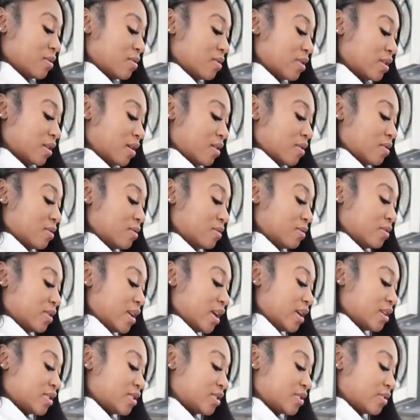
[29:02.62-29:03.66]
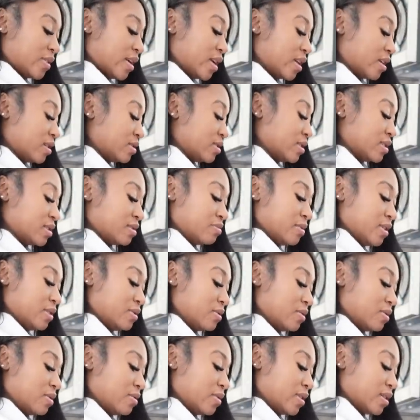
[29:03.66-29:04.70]
going on. That shredded just be
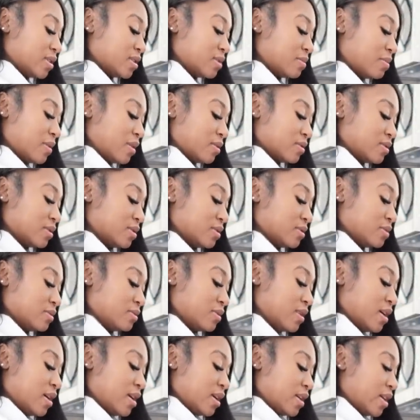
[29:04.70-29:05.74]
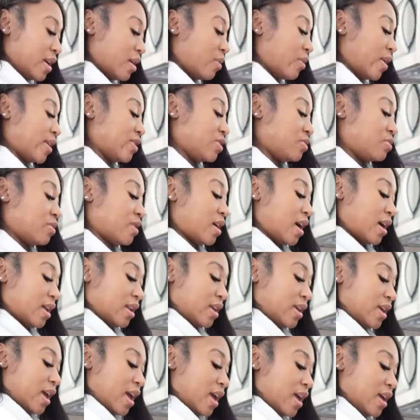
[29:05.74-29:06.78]
doing what it's supposed to. That way you can kind
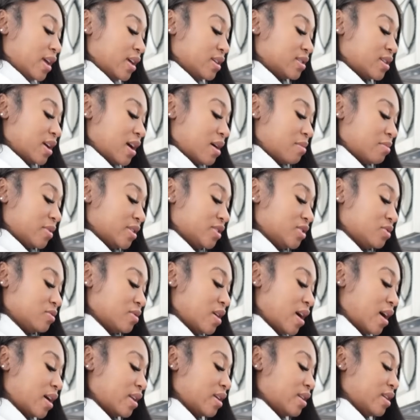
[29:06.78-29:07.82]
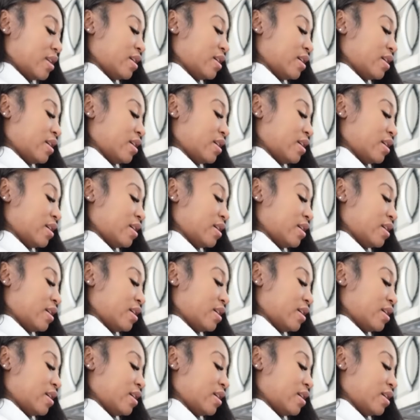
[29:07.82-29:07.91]
of gauge how much you got in